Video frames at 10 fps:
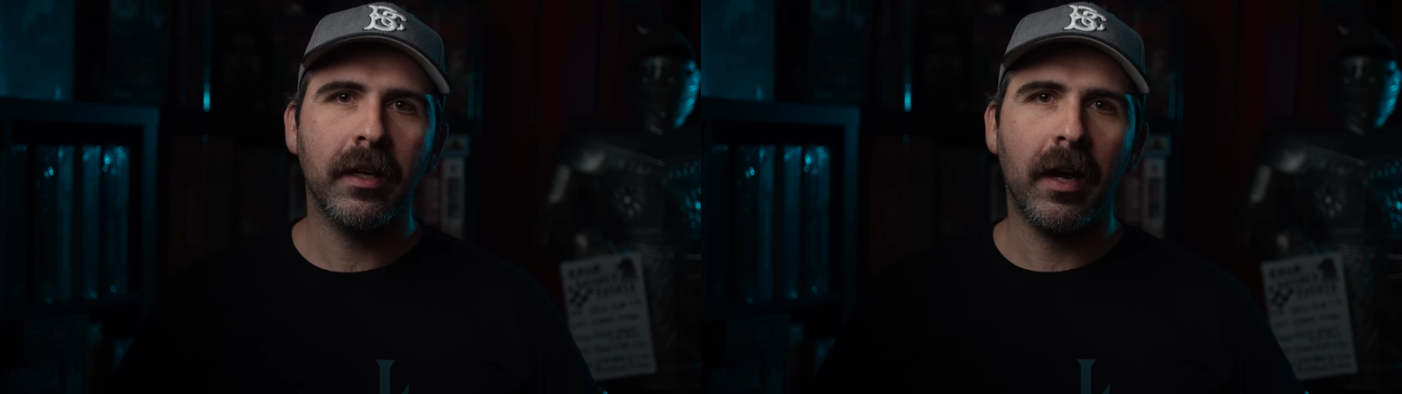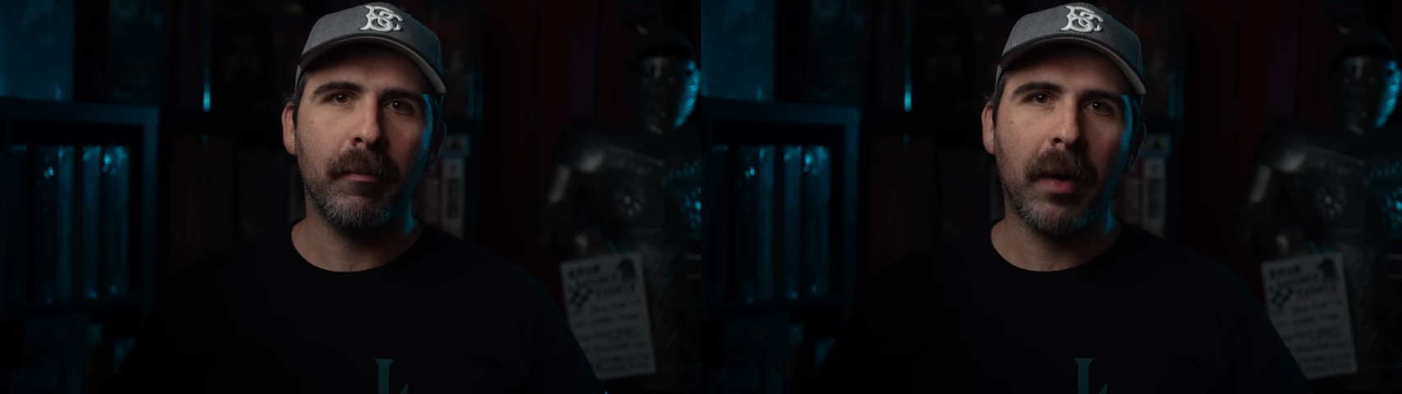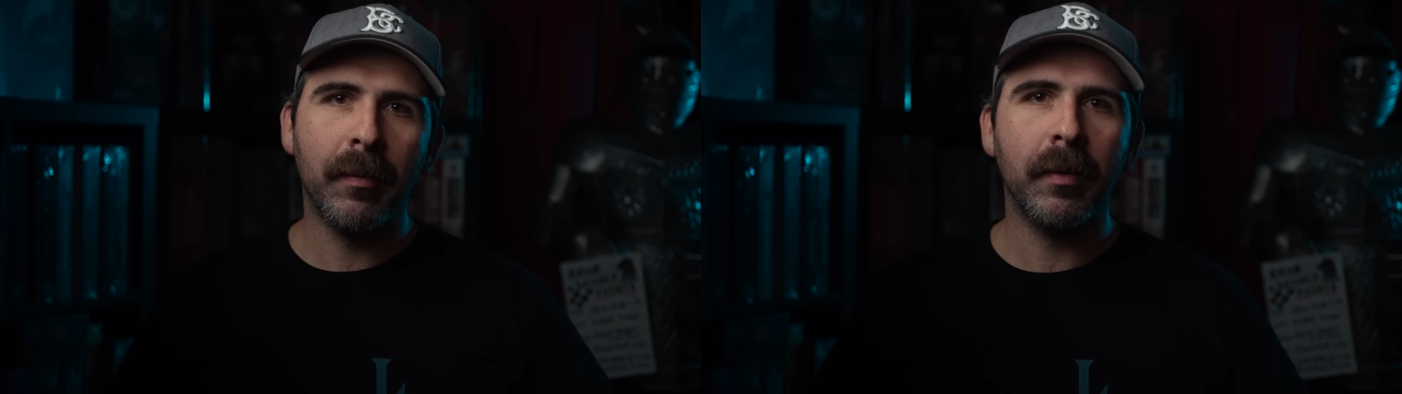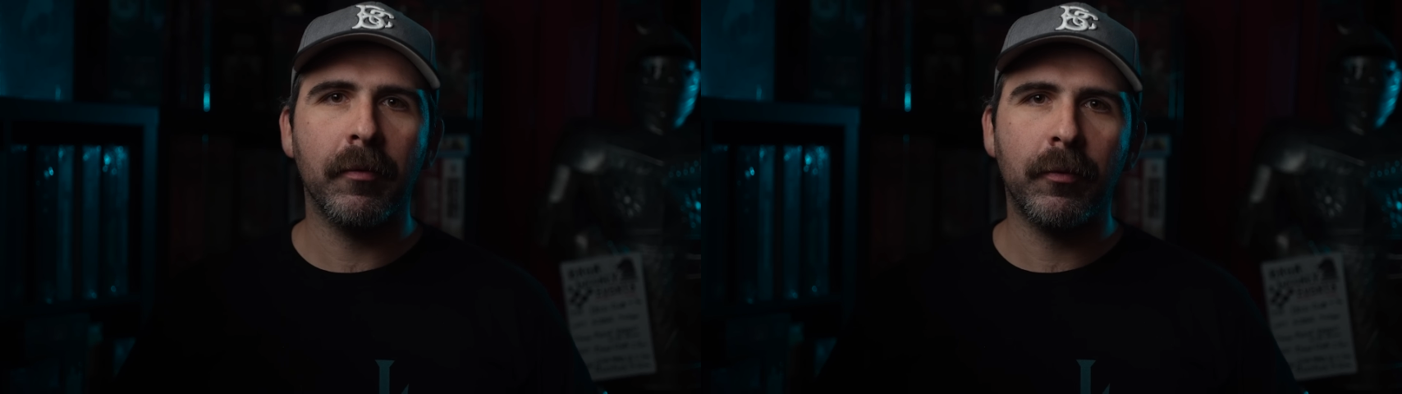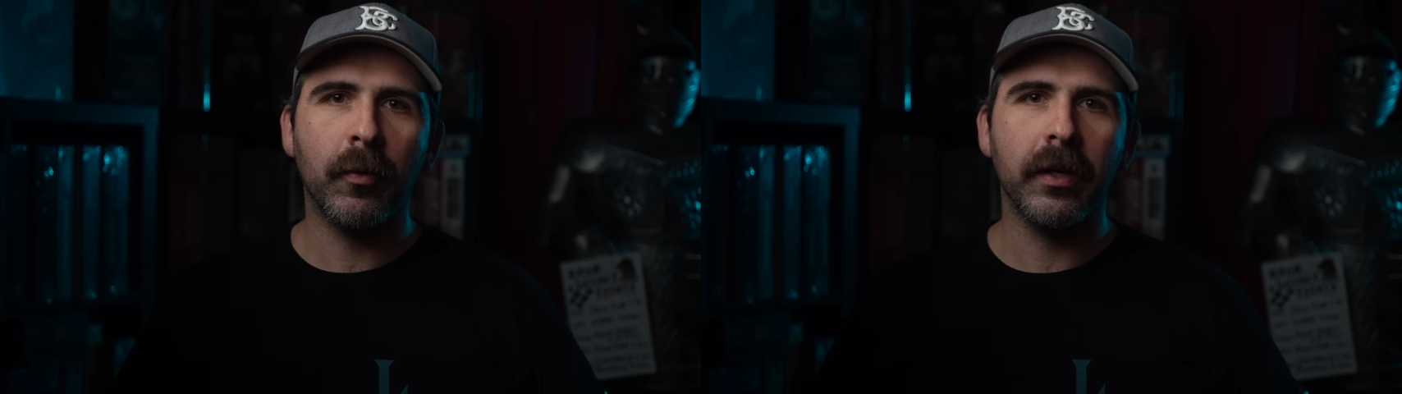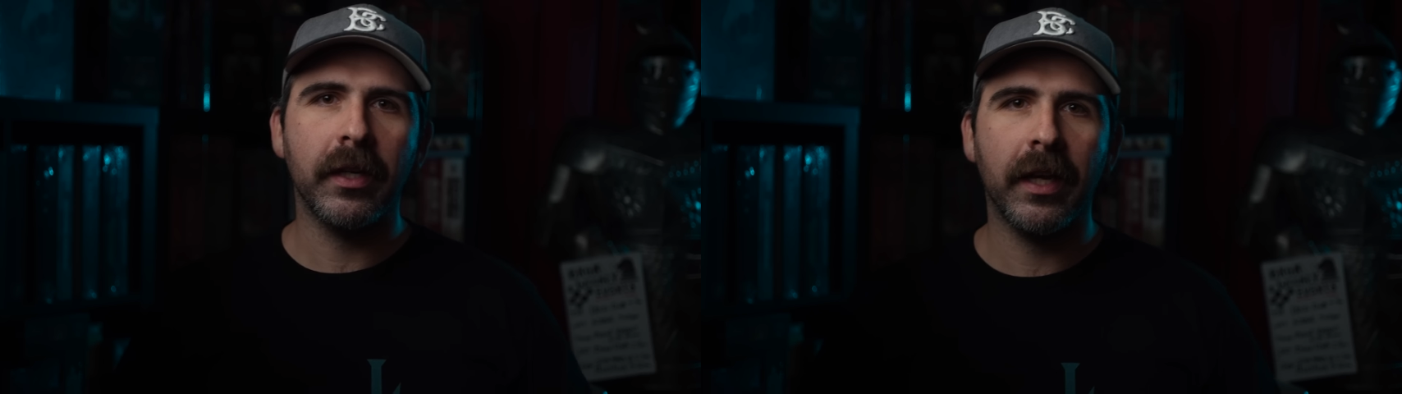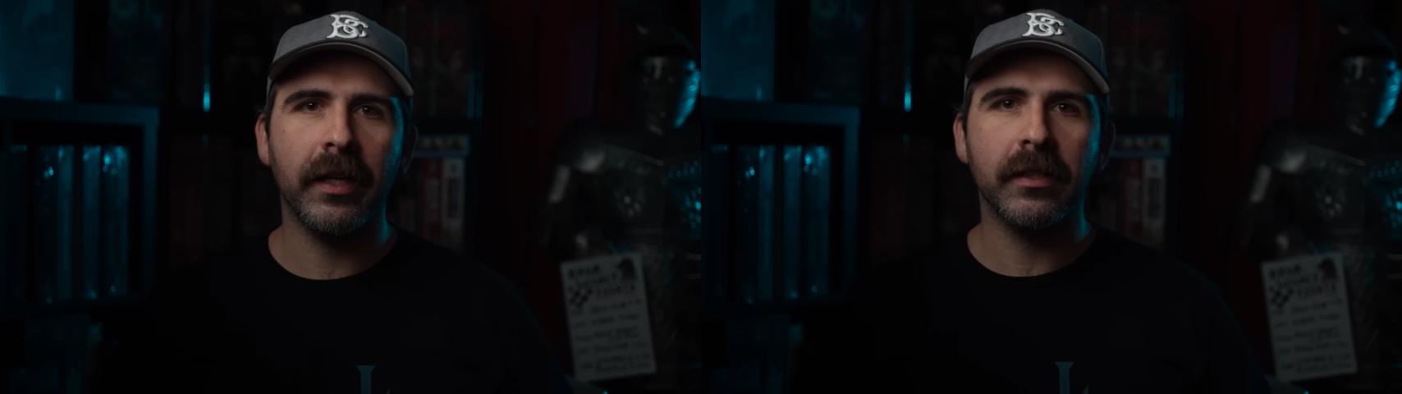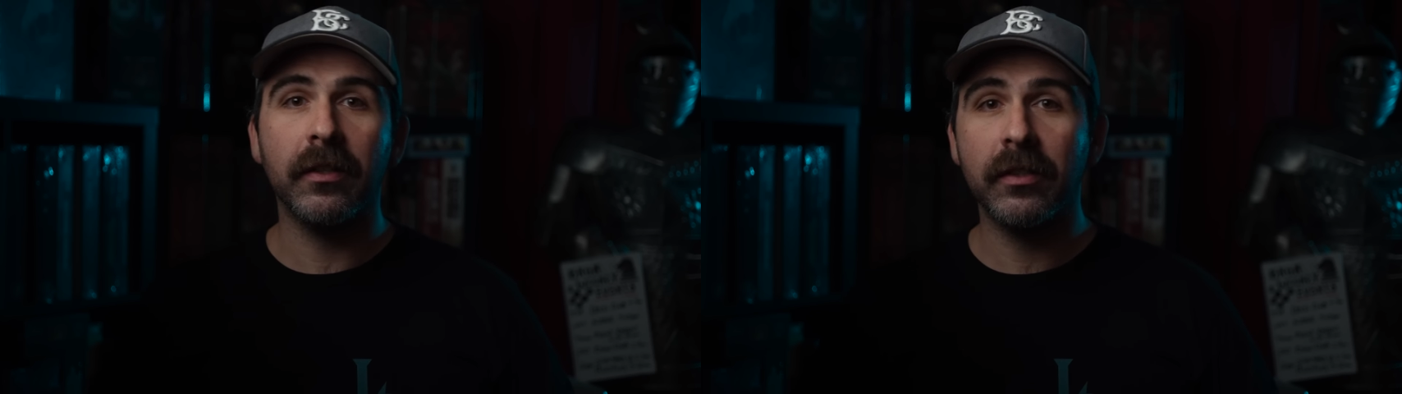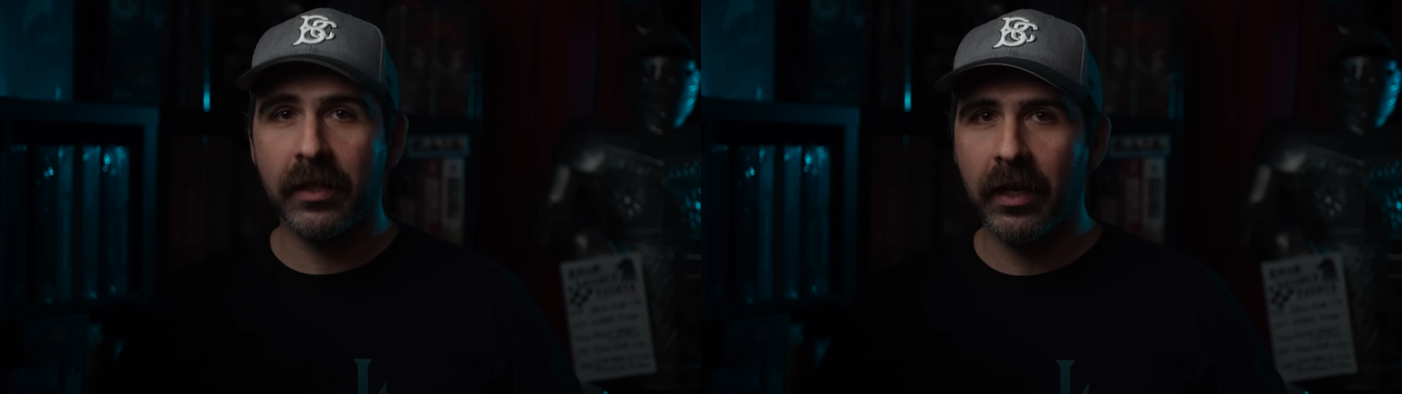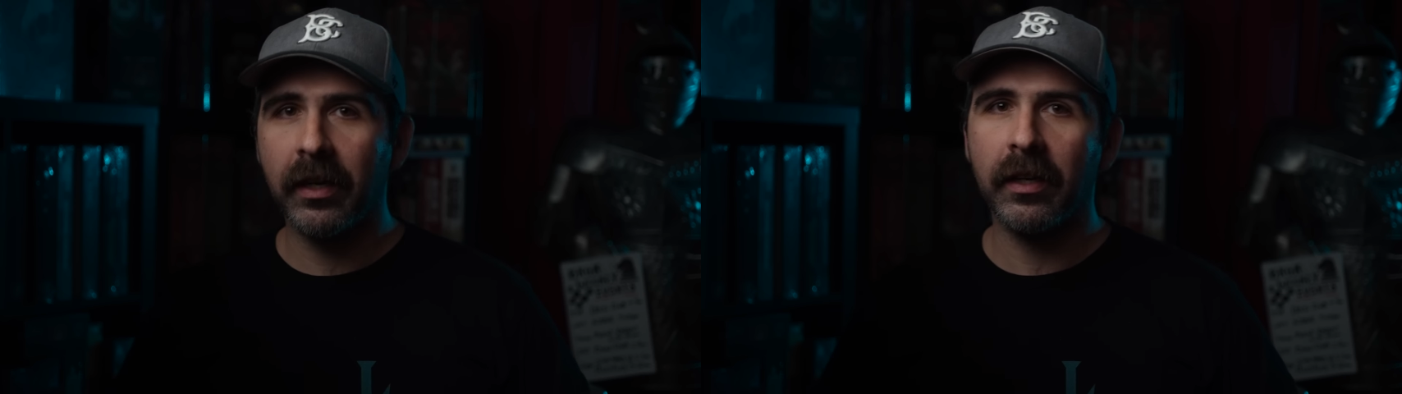at Mobhammer 40K's understanding